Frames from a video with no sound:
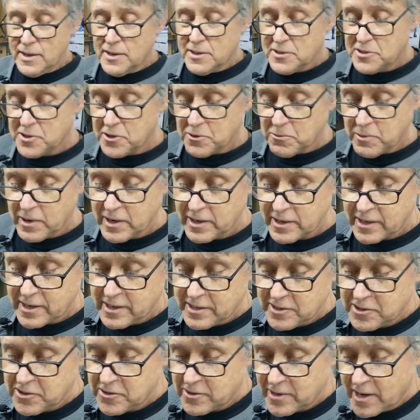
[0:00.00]
So what I'm going to
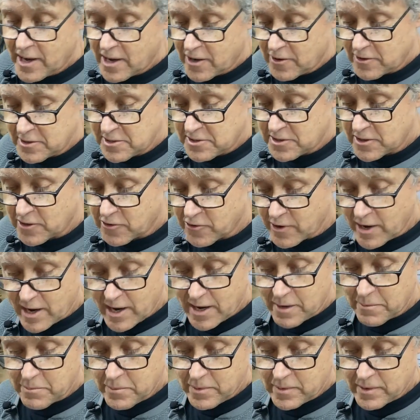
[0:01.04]
do now is to
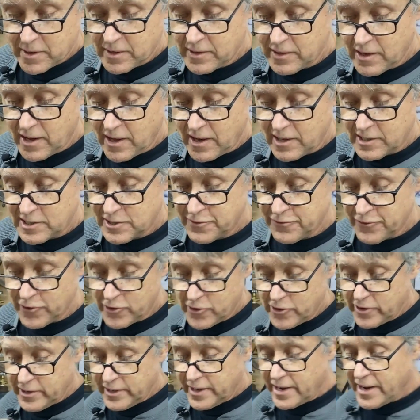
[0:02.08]
grab a large
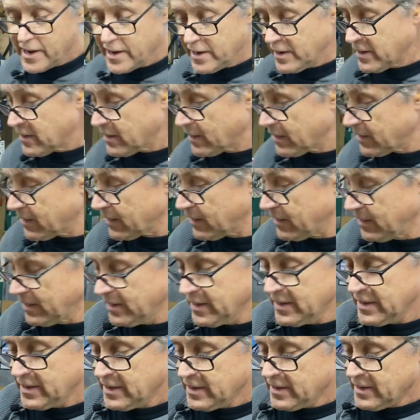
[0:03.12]
vernier
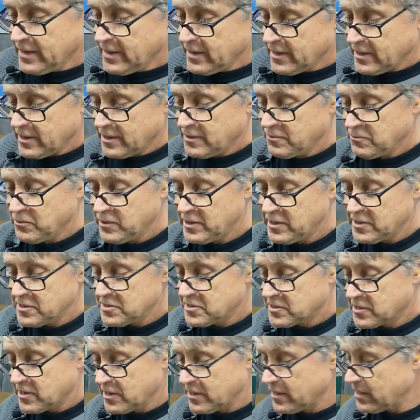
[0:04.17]
and we're
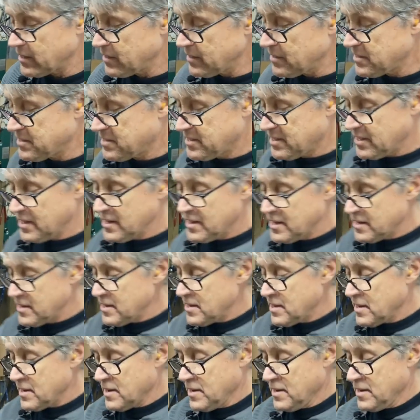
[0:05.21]
just going to see